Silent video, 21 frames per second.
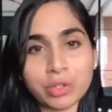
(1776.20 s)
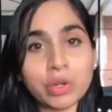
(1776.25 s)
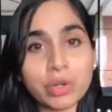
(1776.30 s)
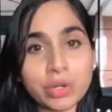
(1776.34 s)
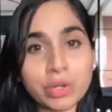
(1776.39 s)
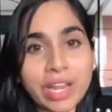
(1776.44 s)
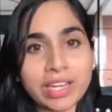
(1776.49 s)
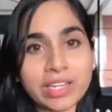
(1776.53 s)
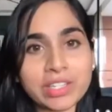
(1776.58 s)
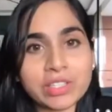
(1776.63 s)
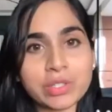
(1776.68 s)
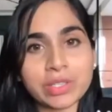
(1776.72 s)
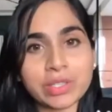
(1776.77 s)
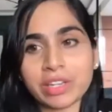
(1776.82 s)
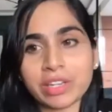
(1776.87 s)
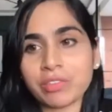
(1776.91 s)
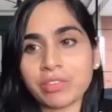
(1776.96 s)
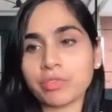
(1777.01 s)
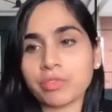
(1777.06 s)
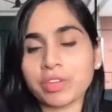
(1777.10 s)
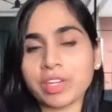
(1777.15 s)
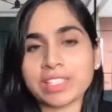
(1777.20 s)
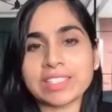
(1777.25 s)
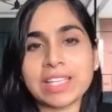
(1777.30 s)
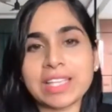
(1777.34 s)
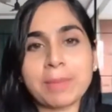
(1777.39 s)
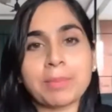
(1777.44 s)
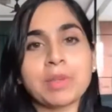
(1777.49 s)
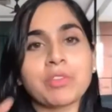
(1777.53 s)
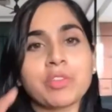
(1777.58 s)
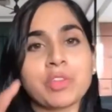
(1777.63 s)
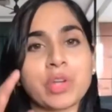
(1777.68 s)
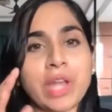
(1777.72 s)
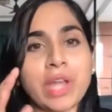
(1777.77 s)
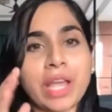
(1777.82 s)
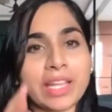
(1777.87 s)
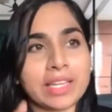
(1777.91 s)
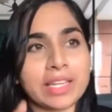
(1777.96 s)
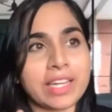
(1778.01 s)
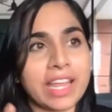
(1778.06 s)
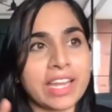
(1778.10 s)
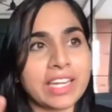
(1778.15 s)
right, so then, for example, if you
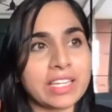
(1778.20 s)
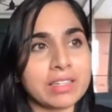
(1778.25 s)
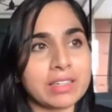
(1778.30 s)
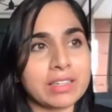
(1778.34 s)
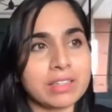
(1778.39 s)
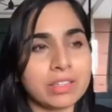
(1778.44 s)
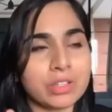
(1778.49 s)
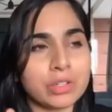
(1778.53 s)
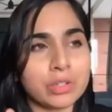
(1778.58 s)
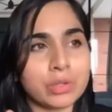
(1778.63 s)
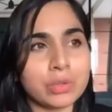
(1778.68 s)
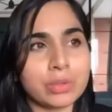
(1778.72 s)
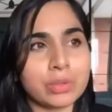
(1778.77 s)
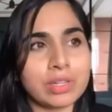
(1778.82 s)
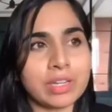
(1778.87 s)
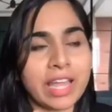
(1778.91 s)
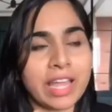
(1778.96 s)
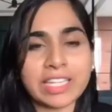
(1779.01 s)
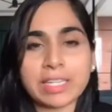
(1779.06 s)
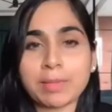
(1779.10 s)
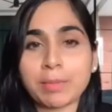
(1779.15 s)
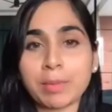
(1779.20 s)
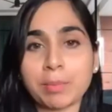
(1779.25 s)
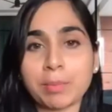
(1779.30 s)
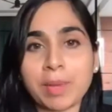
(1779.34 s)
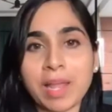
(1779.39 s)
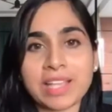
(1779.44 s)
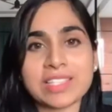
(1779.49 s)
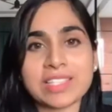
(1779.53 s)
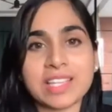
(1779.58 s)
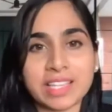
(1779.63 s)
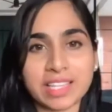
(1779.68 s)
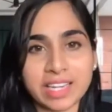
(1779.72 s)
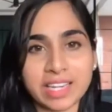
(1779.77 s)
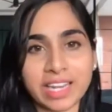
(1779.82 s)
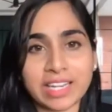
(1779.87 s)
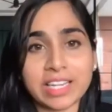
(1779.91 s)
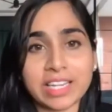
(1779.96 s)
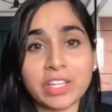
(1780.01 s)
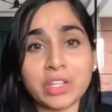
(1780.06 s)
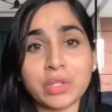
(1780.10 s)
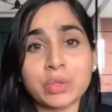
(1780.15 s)
light up a plaza
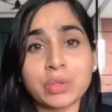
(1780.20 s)
correctly,